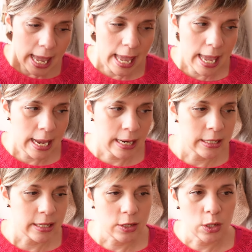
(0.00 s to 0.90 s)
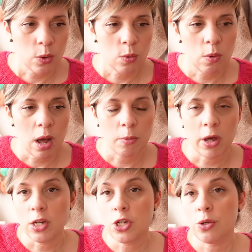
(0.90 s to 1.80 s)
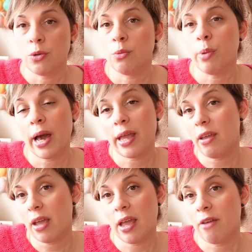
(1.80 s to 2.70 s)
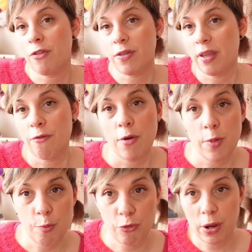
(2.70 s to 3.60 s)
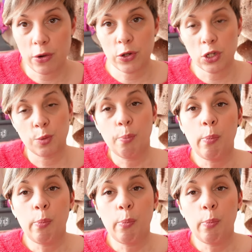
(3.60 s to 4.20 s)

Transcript: And so I'm going to buy everything for the pre-orders